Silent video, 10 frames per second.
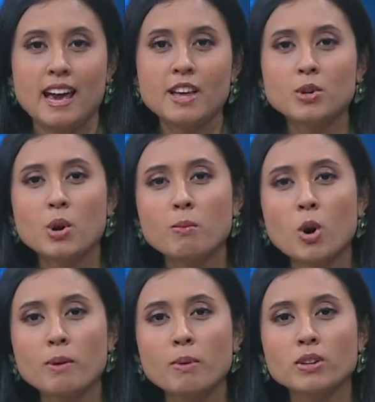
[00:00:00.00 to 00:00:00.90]
And to know
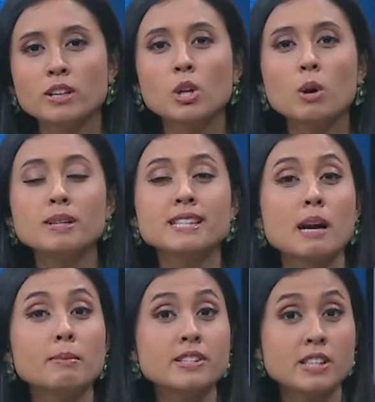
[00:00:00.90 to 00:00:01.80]
more about the Global
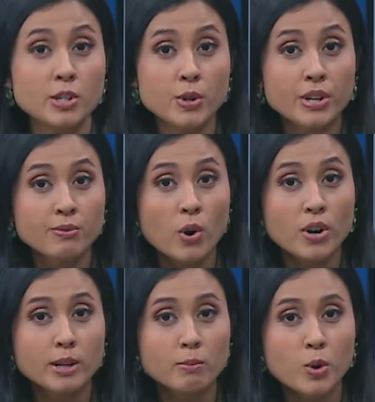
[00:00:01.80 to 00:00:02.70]
Cybersecurity
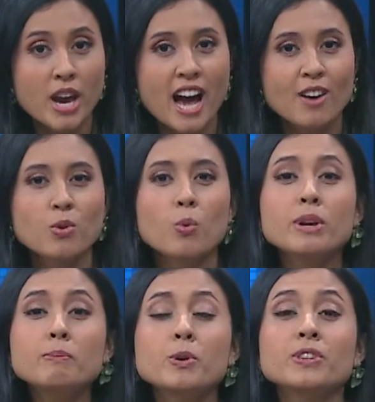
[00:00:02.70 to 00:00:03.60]
Forum, we have
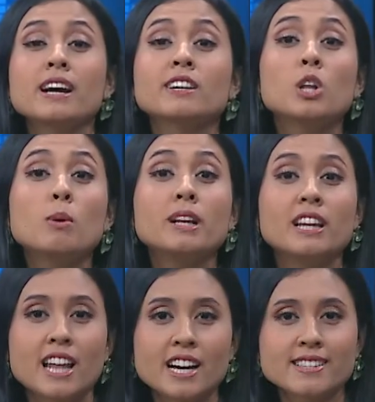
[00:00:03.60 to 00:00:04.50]
We Protect
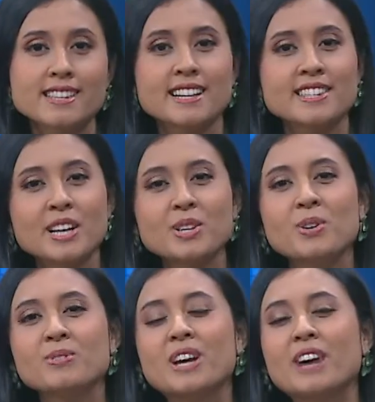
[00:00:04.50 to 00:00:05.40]
Global Alliance
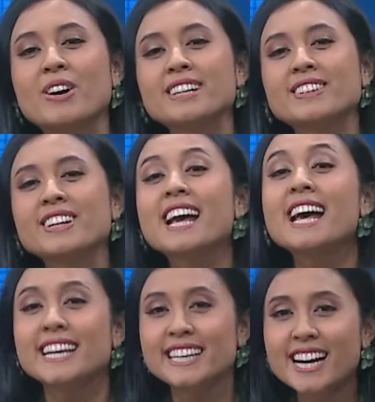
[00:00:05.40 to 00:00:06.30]
Executive Director
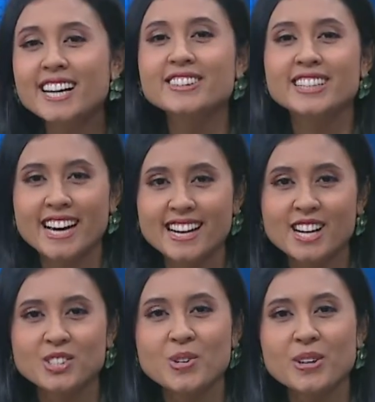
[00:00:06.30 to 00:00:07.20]
Iain
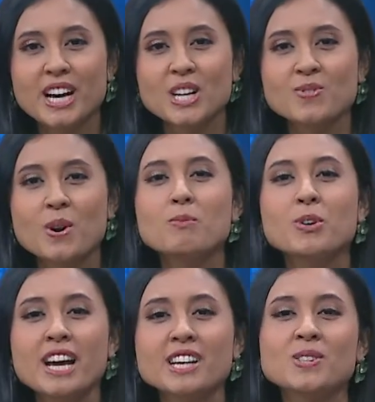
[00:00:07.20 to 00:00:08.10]
Drennan joining us from
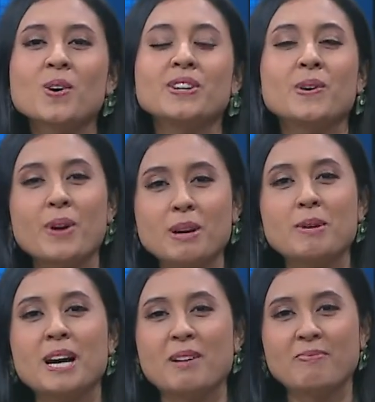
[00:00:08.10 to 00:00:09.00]
Riyadh, Saudi Arabia.